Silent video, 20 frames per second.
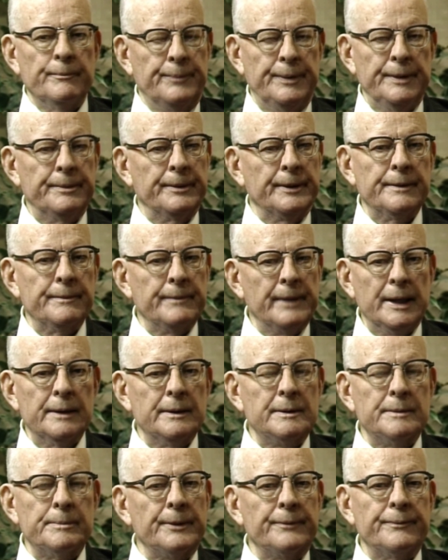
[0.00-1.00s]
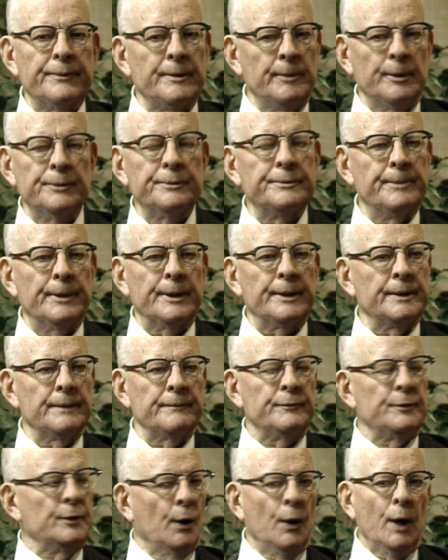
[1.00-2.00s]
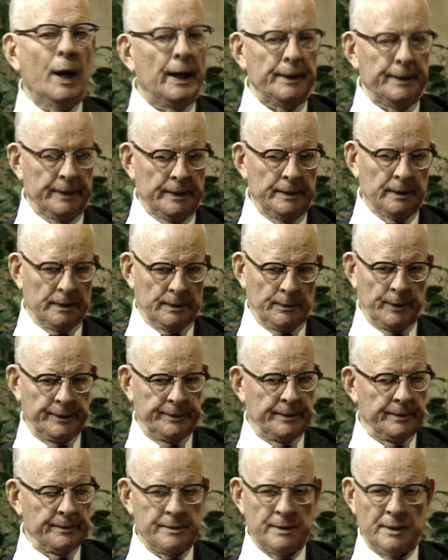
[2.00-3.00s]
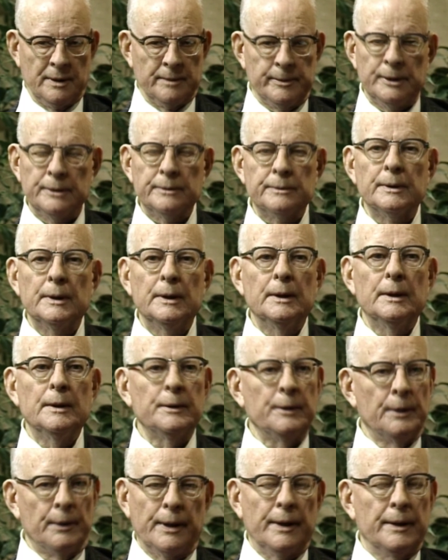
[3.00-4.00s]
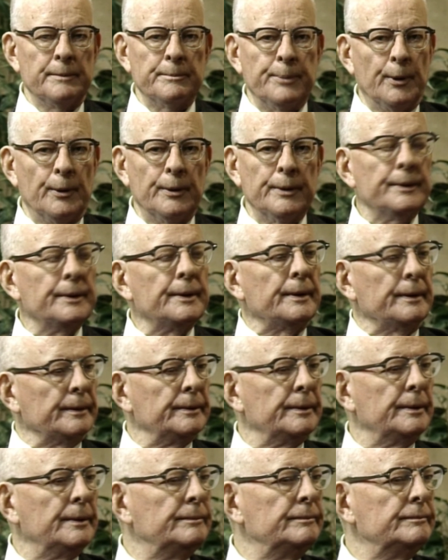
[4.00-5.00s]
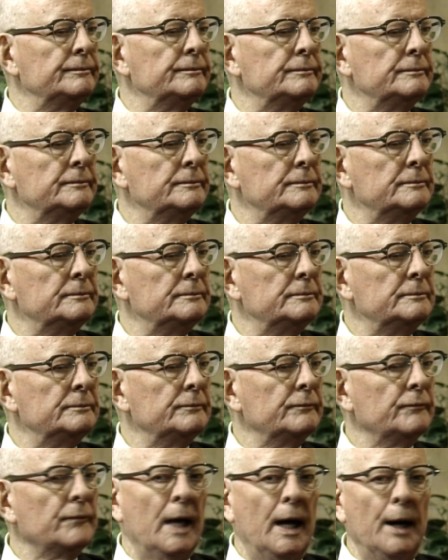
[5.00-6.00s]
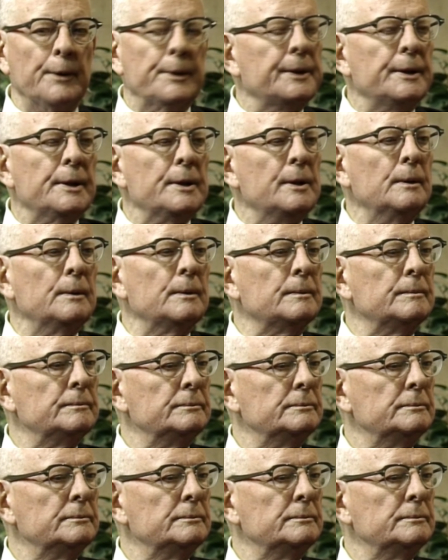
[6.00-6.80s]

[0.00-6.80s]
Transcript: People in management, for the most part, have no idea what their job is, nor how important it is. How could they know?